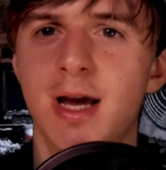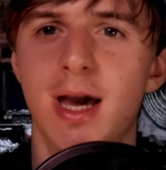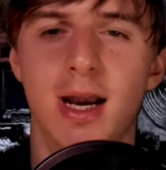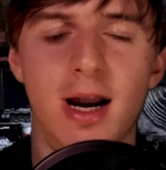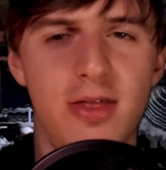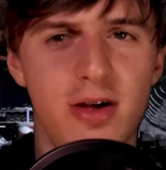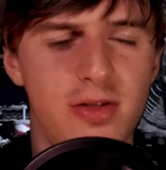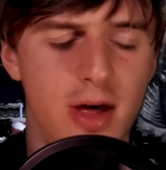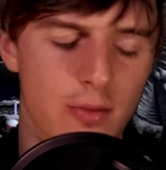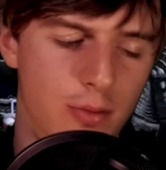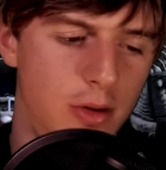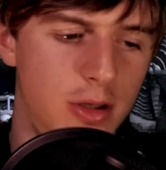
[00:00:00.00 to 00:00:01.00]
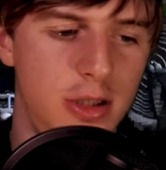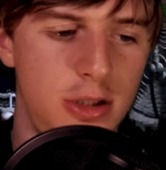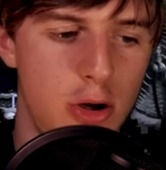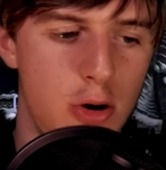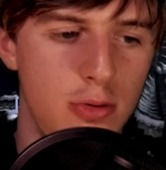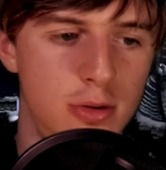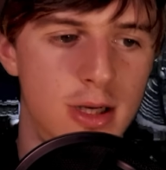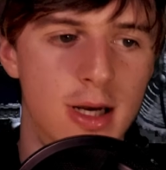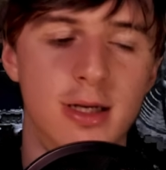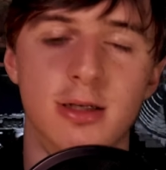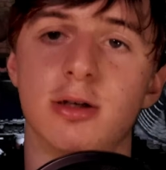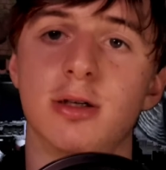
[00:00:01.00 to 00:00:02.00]
And I think that really shows
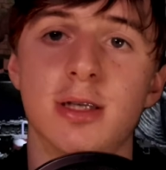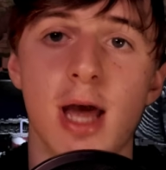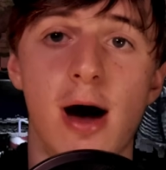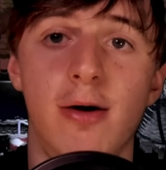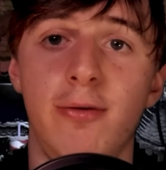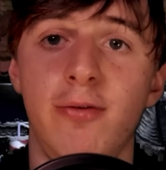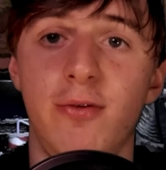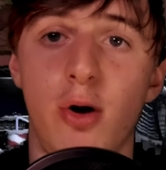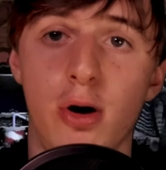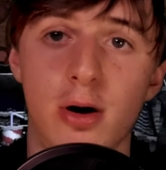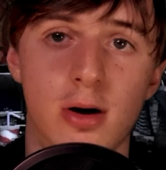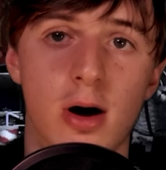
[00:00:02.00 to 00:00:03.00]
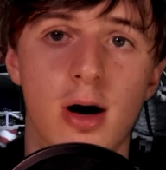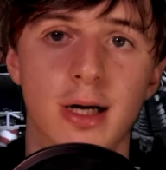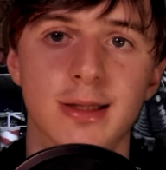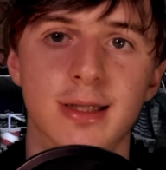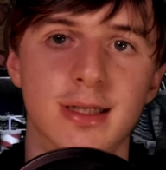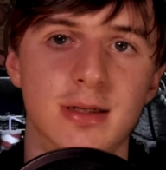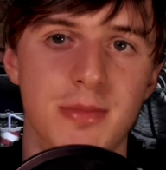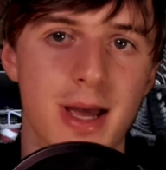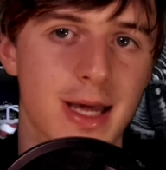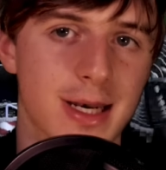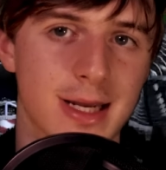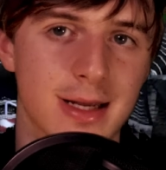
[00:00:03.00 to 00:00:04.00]
just how far gone this
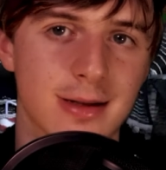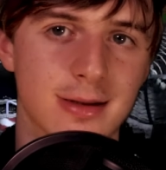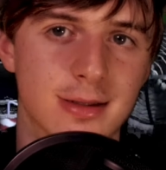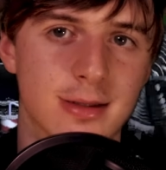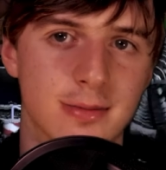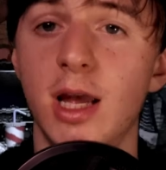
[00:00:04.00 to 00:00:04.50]
man is.